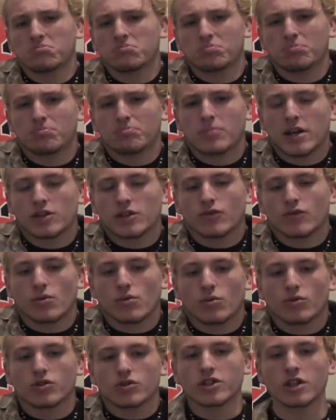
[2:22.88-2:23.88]
makes for
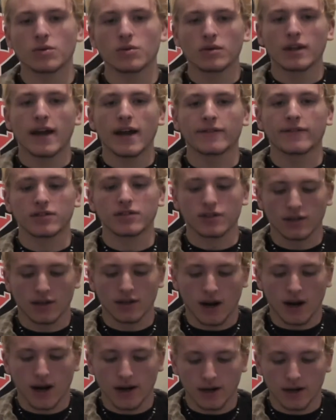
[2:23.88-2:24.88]
more genuine laughs,
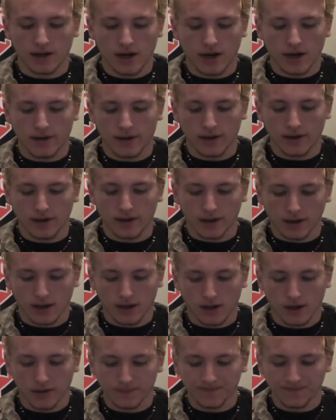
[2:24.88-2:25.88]
I think.
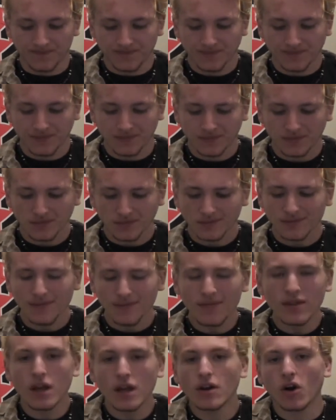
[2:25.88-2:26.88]
And
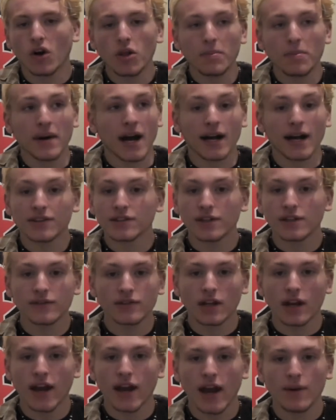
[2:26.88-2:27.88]
all the positives
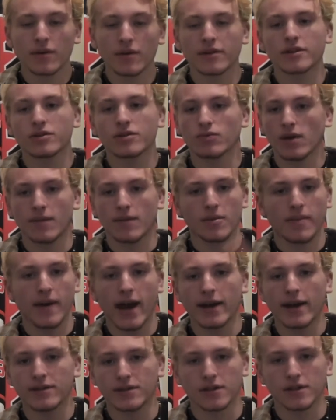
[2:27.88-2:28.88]
that I have with this, Robert
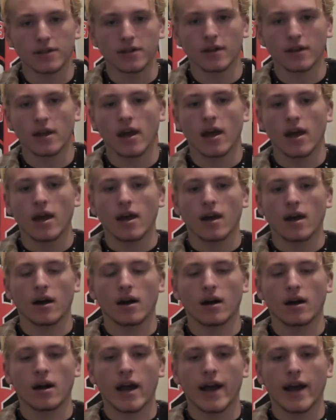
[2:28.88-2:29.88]
Pattinson
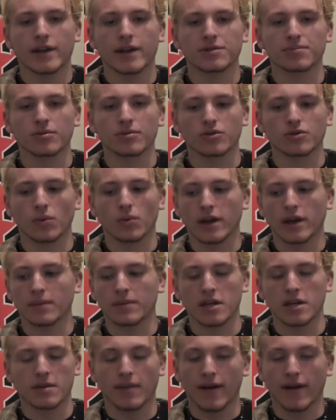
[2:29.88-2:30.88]
as Bruce Wayne
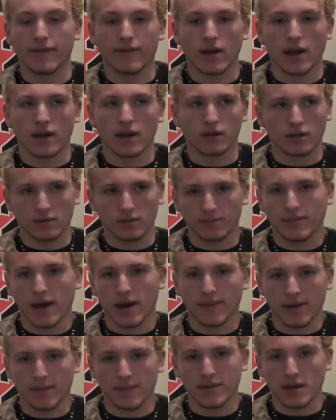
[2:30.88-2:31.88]
being my and
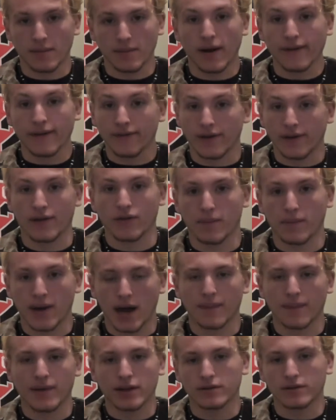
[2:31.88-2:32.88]
Batman being my favorite
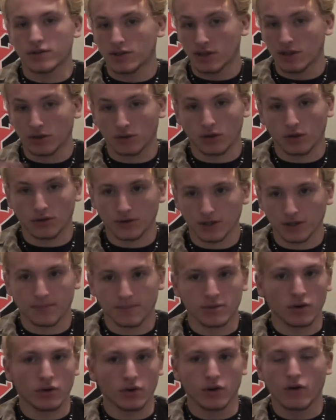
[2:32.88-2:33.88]
Batman still holds up.
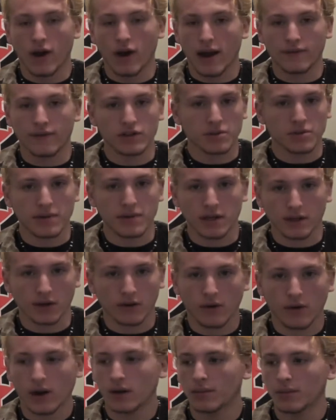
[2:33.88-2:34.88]
Zoe Kravitz being
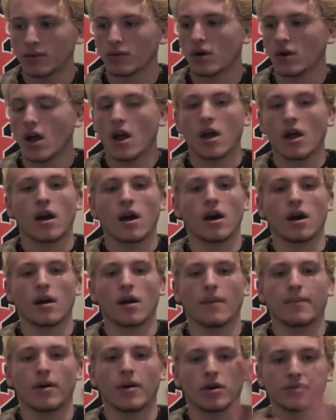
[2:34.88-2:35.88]
incredible,
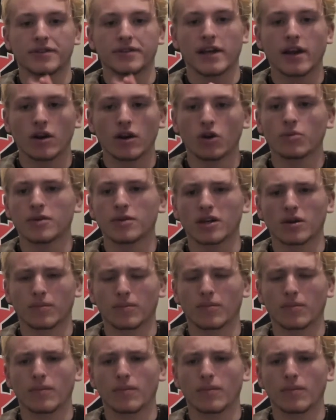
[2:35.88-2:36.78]
Paul Dano being